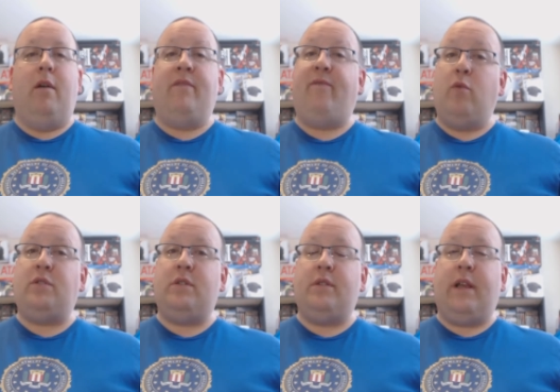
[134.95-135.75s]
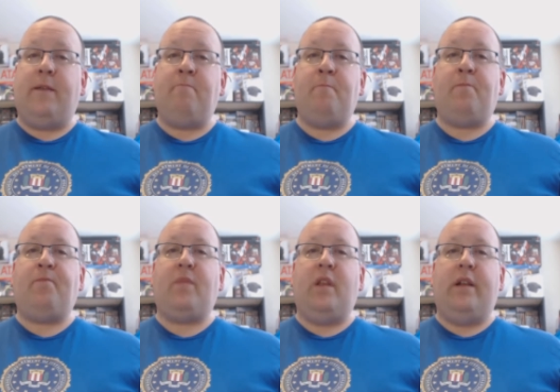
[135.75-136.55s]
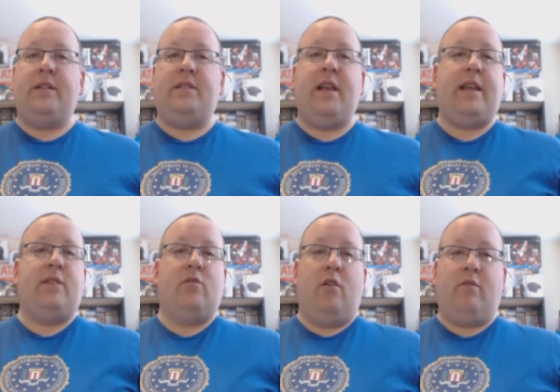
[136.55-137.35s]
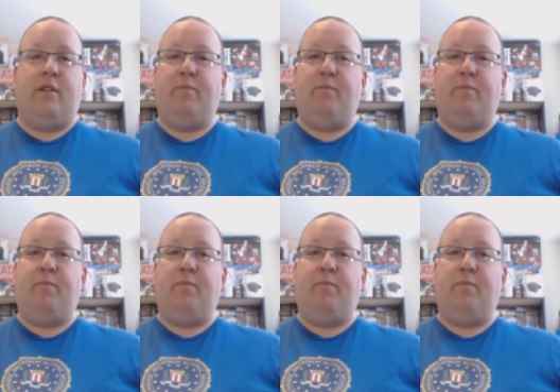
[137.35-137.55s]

Unfortunately, it's taking longer